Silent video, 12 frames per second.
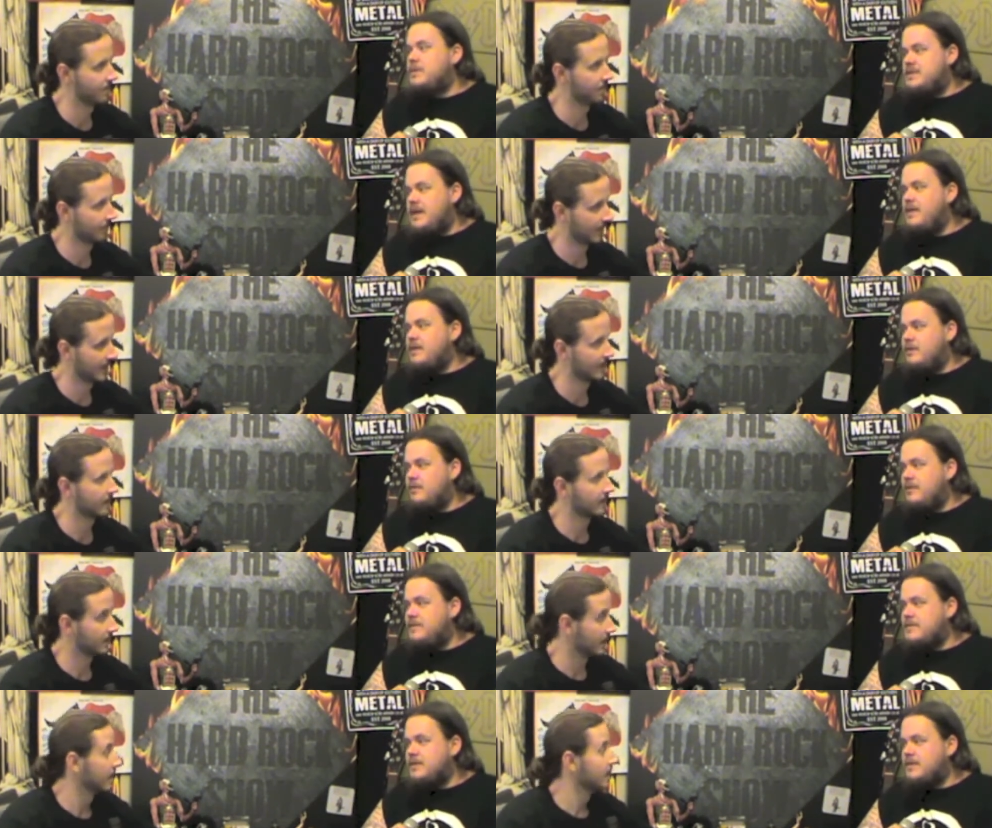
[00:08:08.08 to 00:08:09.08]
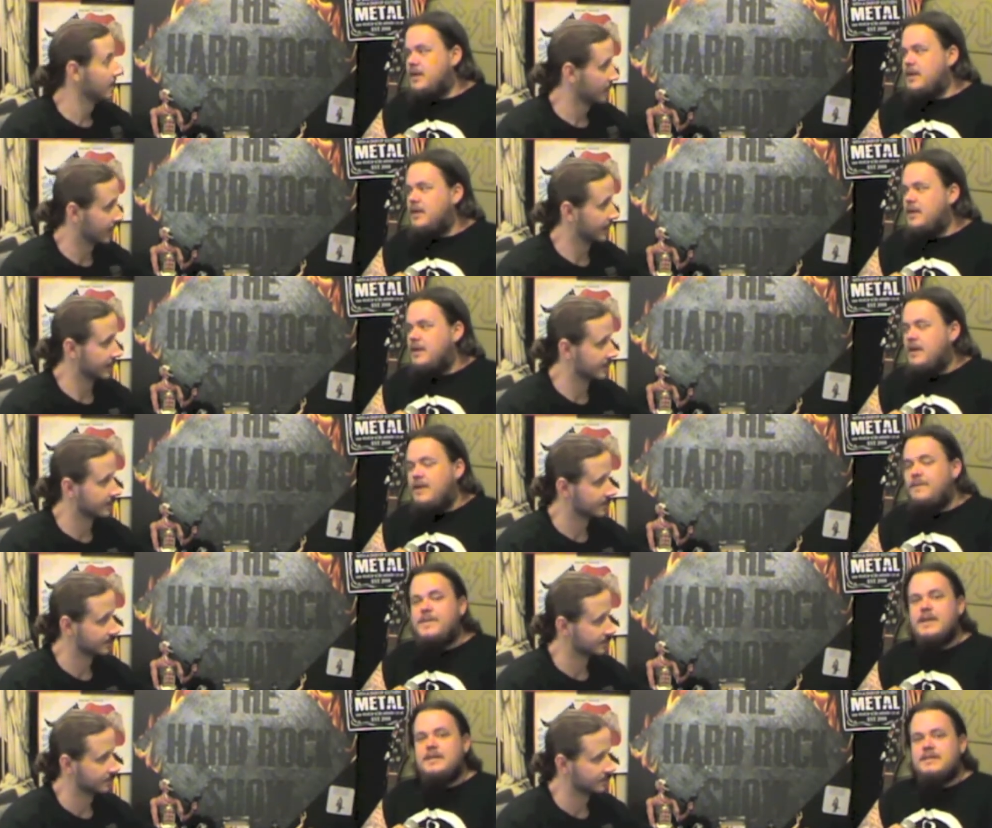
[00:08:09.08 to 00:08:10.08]
Speaker 1: Metallica riffs on there. Yeah.
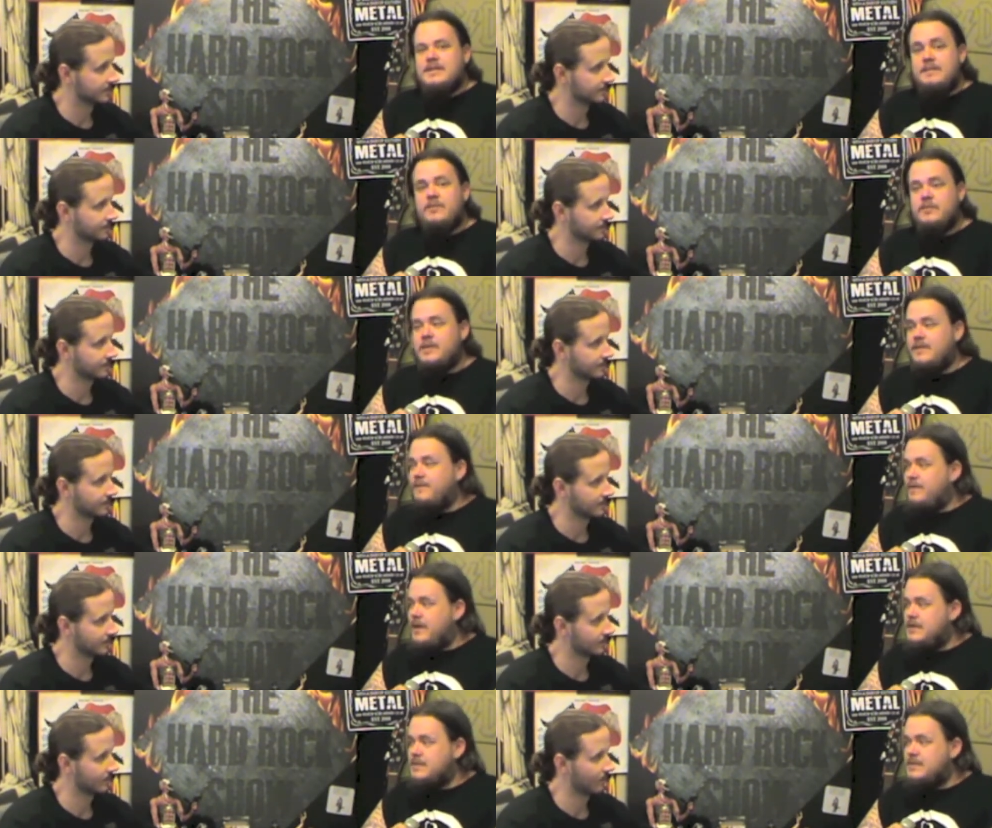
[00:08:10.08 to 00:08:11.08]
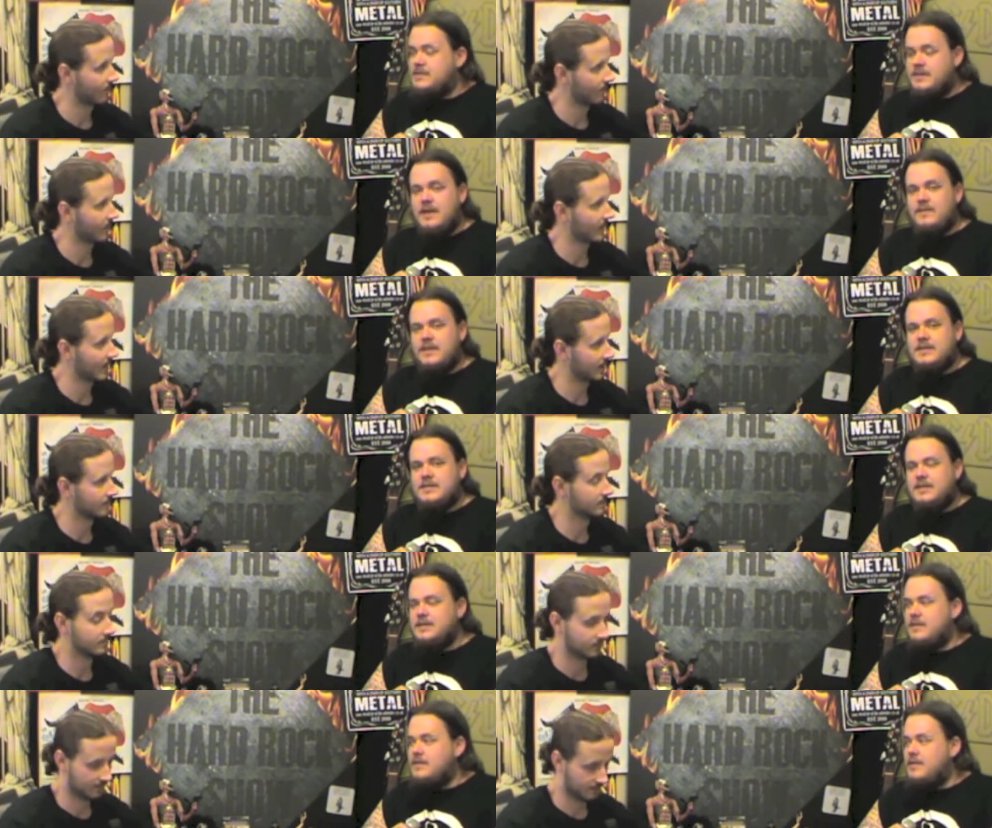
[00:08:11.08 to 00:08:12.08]
That some of them are the fastest and heaviest
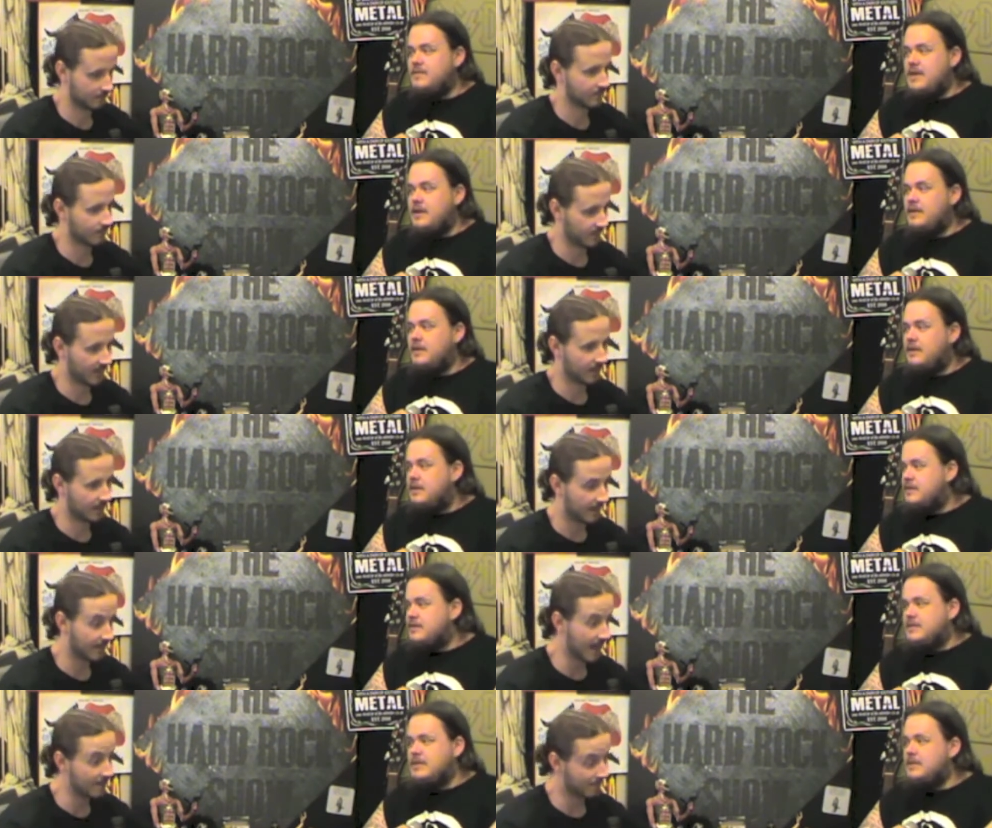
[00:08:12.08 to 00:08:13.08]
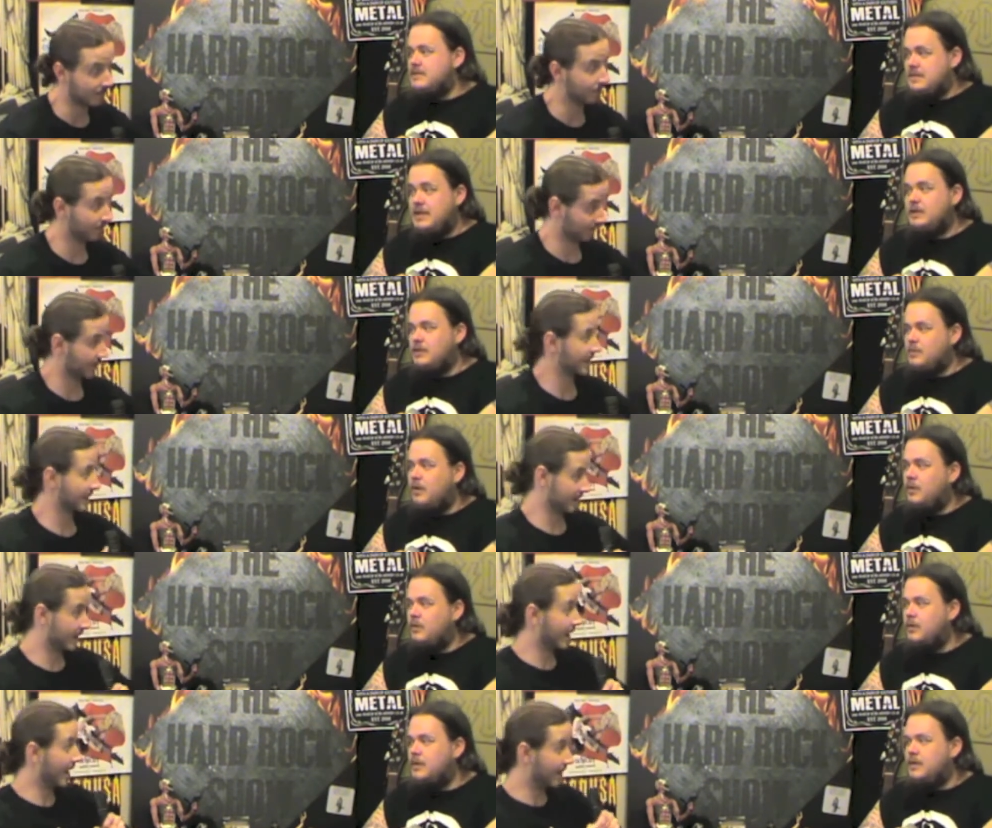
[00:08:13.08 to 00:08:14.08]
thing that they've done and that, since Kill 'Em
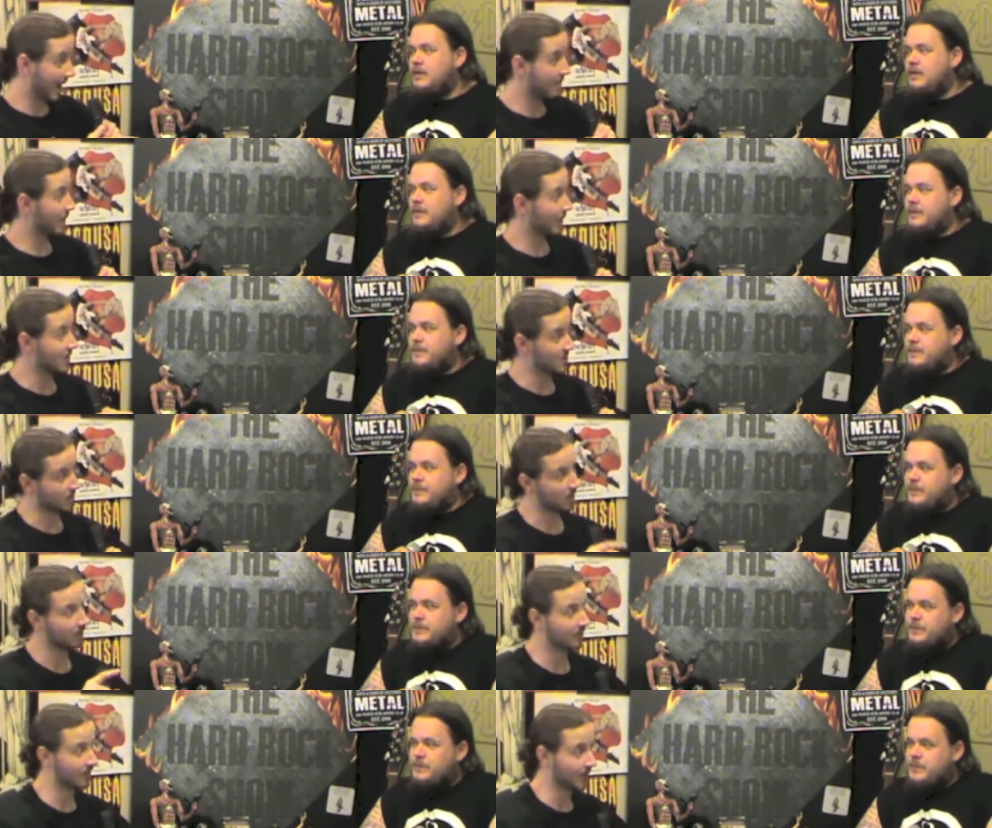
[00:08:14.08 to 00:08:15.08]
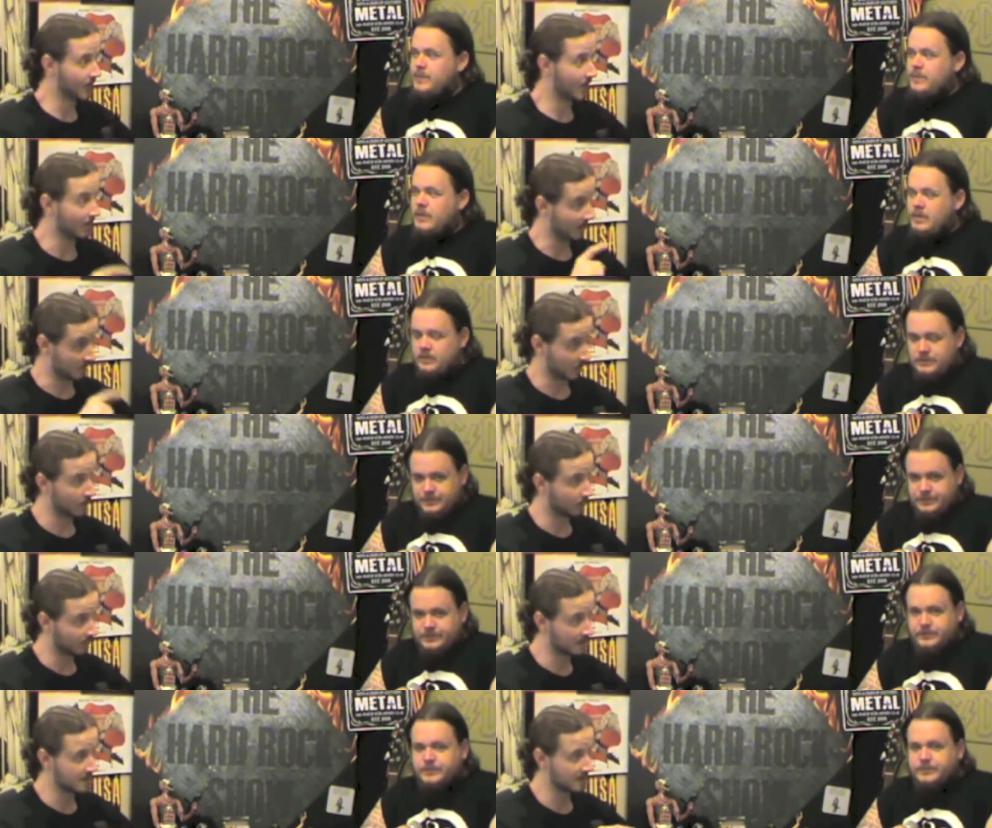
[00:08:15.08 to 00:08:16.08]
All.
Speaker 2: Yeah, and that bodes well for the new album because when we were
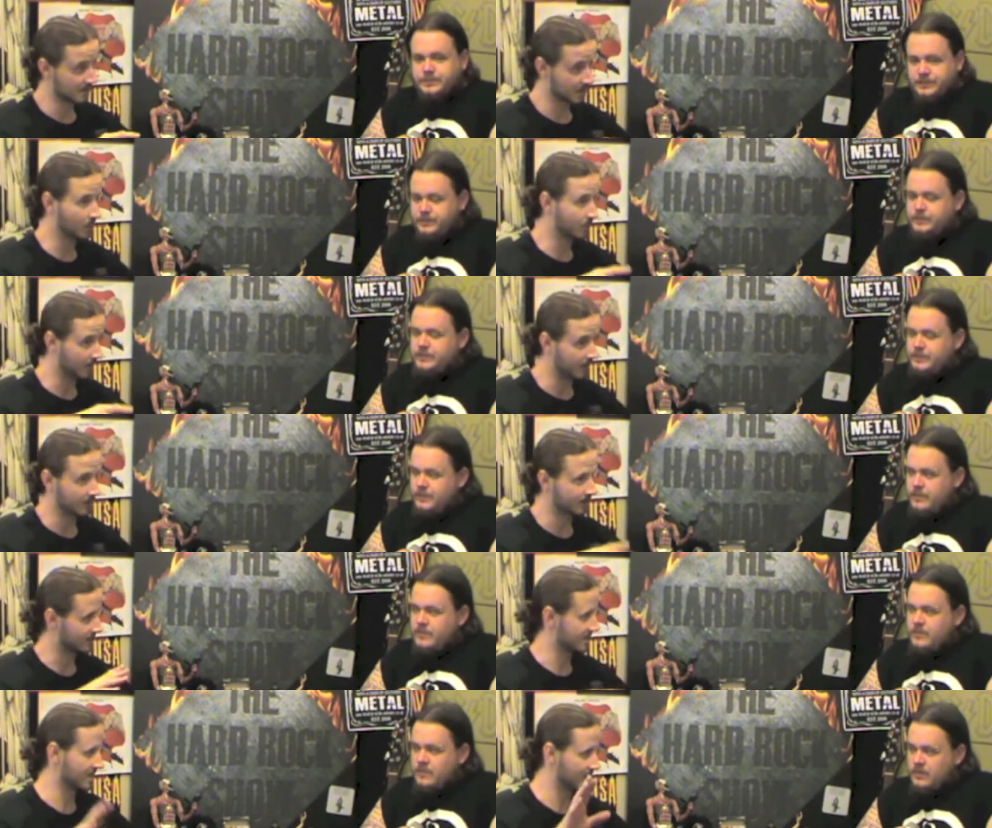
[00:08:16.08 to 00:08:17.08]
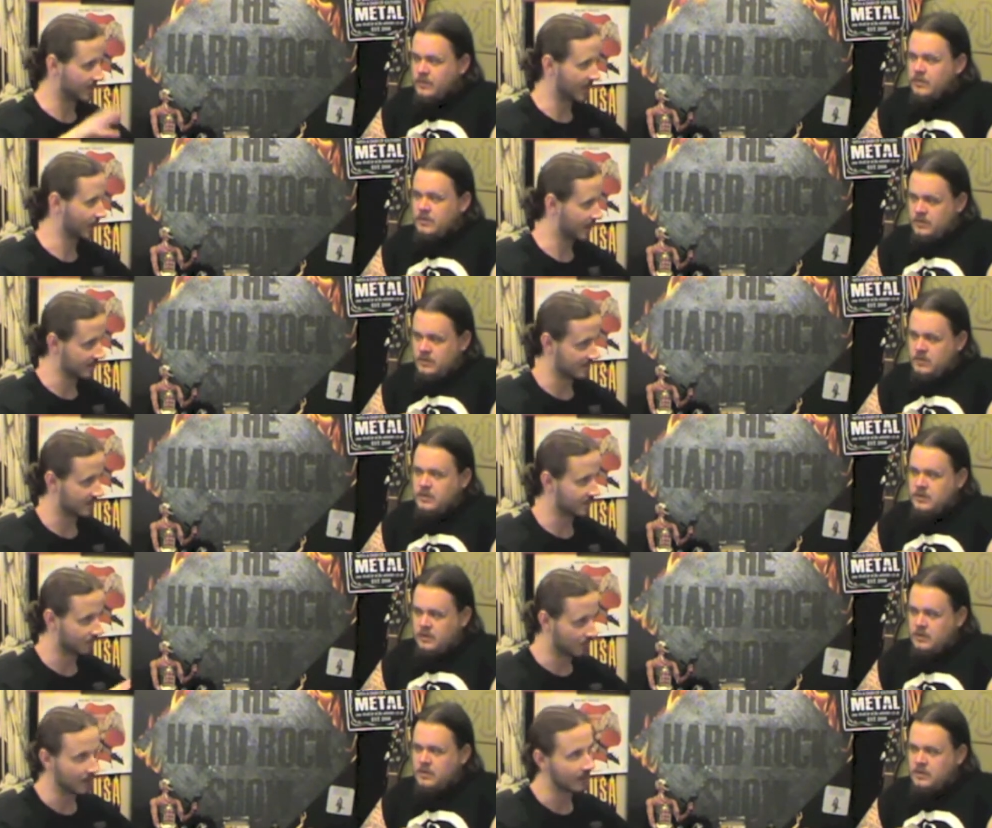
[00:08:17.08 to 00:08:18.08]
listening to it uh, just in the background and
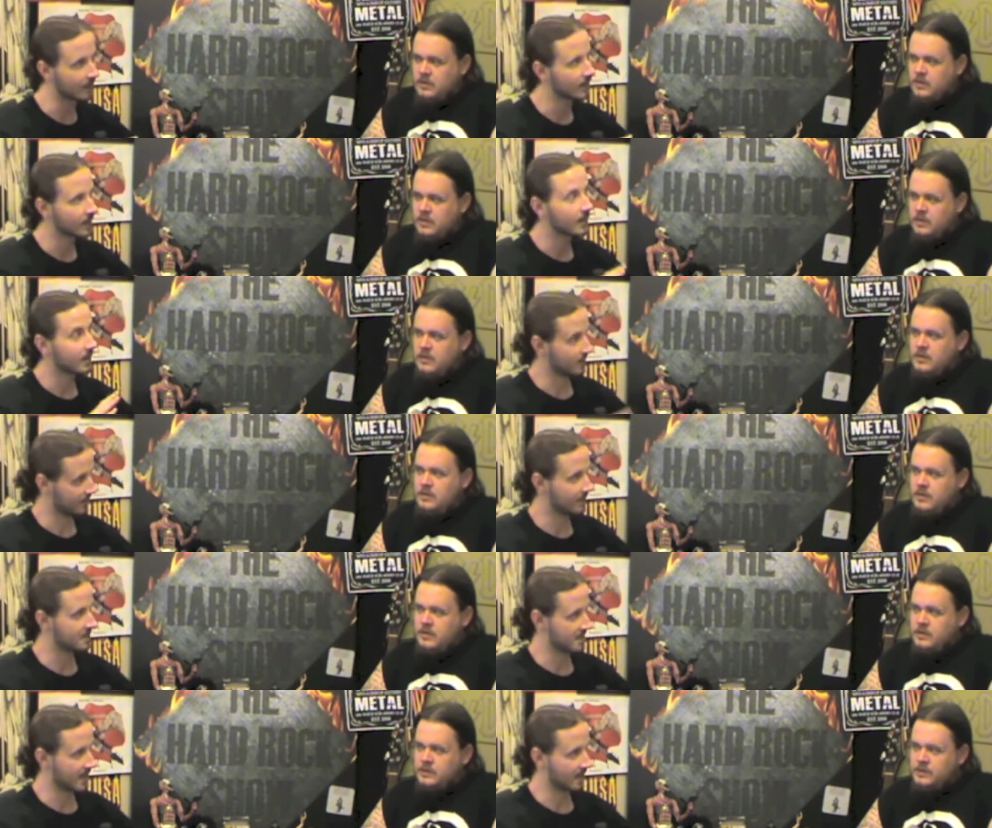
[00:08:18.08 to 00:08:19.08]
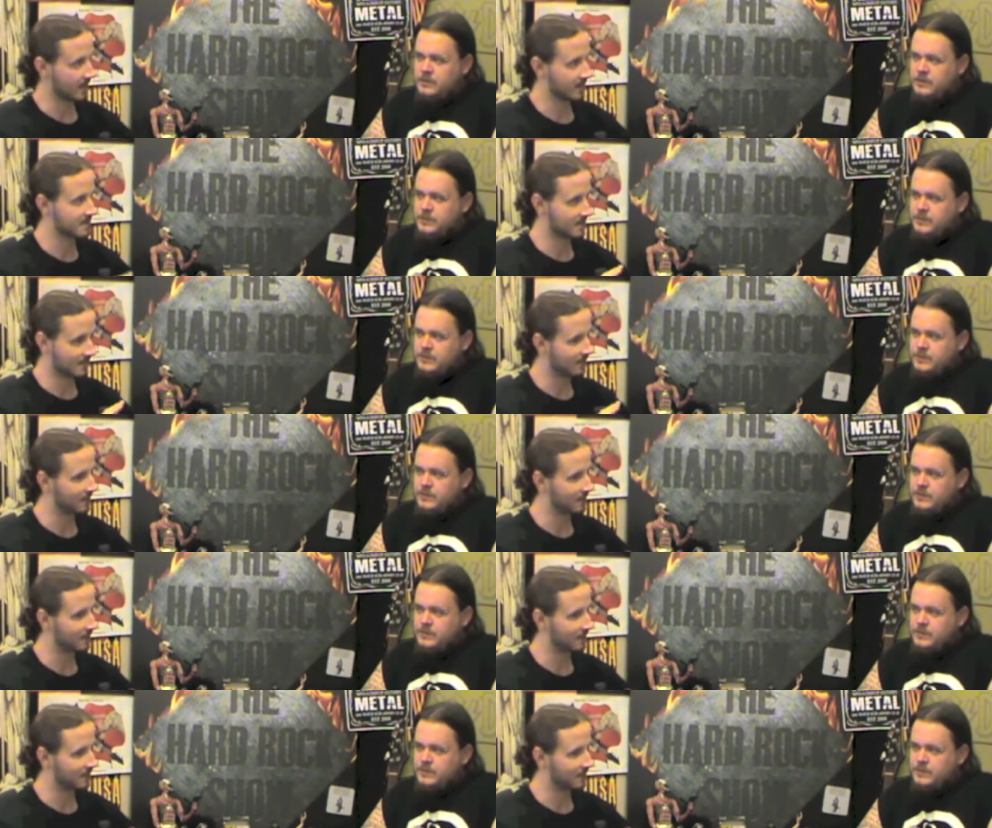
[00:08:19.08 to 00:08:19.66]
stuff, we did say that that's the